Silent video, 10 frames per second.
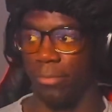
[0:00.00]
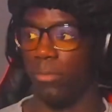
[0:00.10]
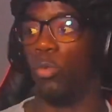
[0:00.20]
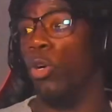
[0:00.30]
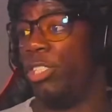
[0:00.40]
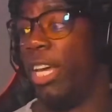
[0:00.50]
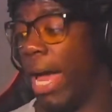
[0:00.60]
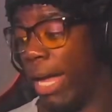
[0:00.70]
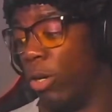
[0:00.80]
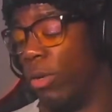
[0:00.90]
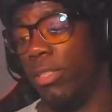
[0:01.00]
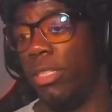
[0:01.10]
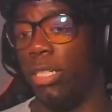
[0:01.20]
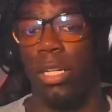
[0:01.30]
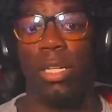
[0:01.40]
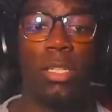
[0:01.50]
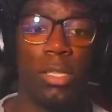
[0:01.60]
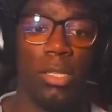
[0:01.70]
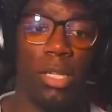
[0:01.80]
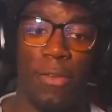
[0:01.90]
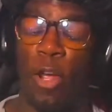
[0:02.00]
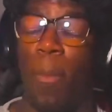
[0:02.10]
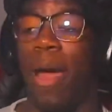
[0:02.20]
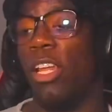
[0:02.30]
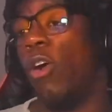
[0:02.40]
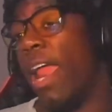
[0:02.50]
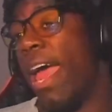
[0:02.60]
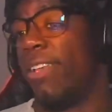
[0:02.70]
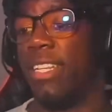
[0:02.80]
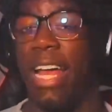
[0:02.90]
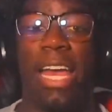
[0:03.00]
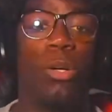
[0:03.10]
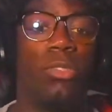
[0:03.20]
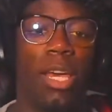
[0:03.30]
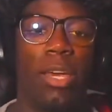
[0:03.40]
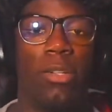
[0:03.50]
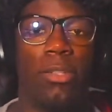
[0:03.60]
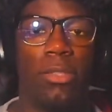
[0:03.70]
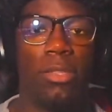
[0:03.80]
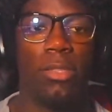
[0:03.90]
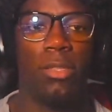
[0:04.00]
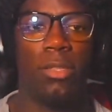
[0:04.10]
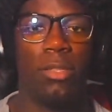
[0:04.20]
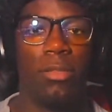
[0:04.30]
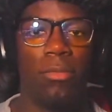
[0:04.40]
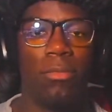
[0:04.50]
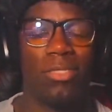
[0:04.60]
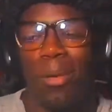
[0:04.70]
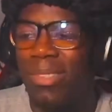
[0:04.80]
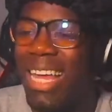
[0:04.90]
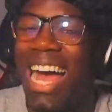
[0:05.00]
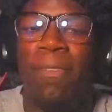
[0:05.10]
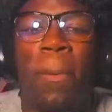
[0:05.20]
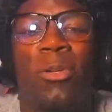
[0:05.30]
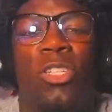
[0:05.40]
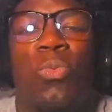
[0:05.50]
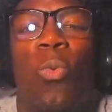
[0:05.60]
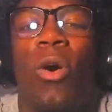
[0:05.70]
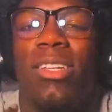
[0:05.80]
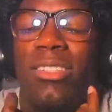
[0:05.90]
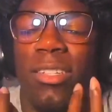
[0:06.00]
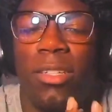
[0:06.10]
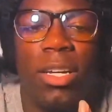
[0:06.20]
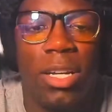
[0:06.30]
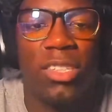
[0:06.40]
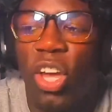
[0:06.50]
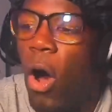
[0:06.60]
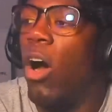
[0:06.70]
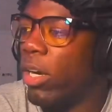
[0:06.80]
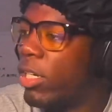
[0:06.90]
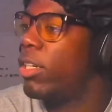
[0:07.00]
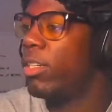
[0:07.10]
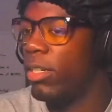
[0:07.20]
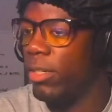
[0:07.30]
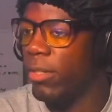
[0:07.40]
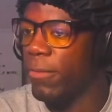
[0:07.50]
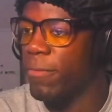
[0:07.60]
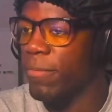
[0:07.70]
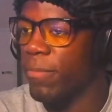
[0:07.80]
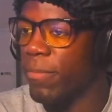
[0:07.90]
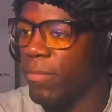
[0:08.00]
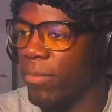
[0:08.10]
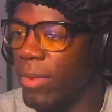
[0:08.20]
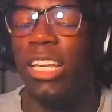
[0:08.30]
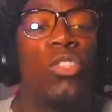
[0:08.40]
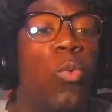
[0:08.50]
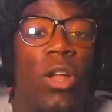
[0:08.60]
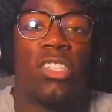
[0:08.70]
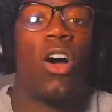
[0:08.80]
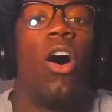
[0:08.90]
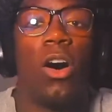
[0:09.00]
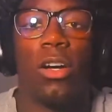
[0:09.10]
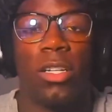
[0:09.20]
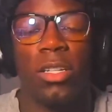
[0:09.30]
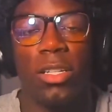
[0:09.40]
Well, shit, I ain't gonna... If nobody gonna ask, then I ain't gonna tell. Sometimes people just want to talk. They just want to talk.